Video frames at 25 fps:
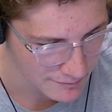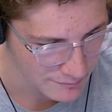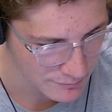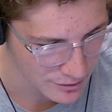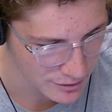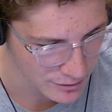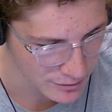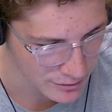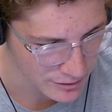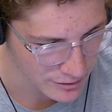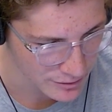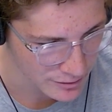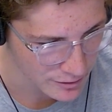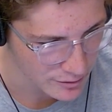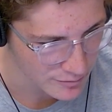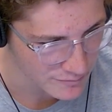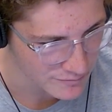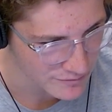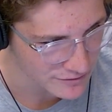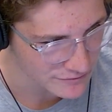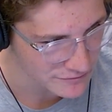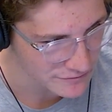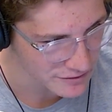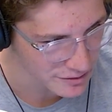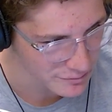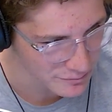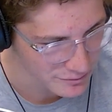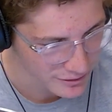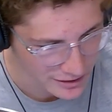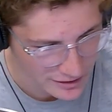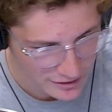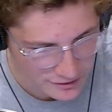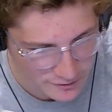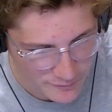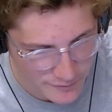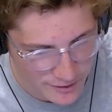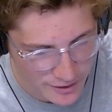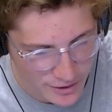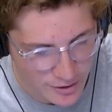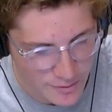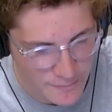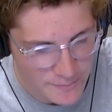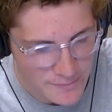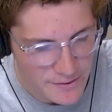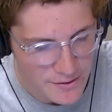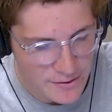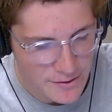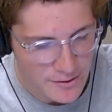I'm going home for fall break tomorrow.